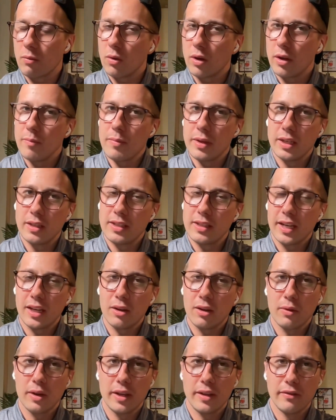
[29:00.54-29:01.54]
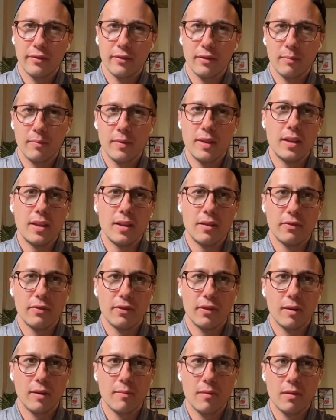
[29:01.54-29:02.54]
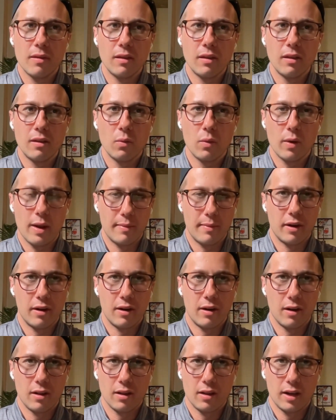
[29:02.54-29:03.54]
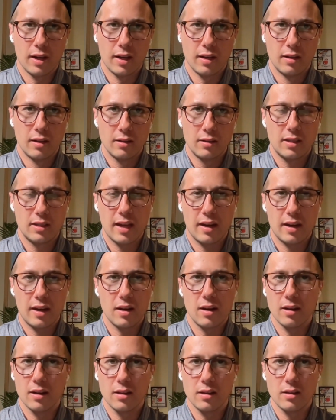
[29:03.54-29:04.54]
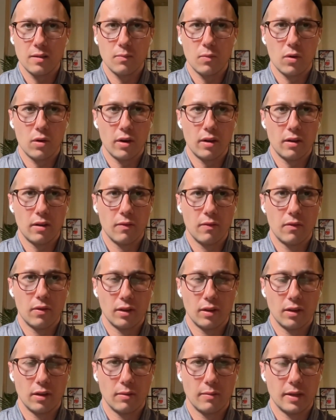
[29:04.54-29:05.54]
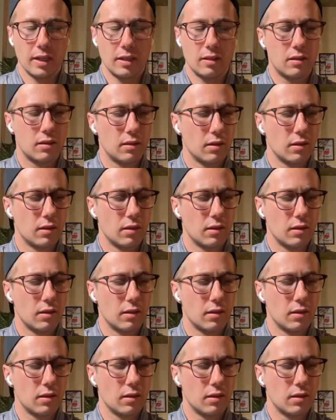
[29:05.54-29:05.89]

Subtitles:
with one big takeaway for me from the webinar that I sat in on this morning for a little bit.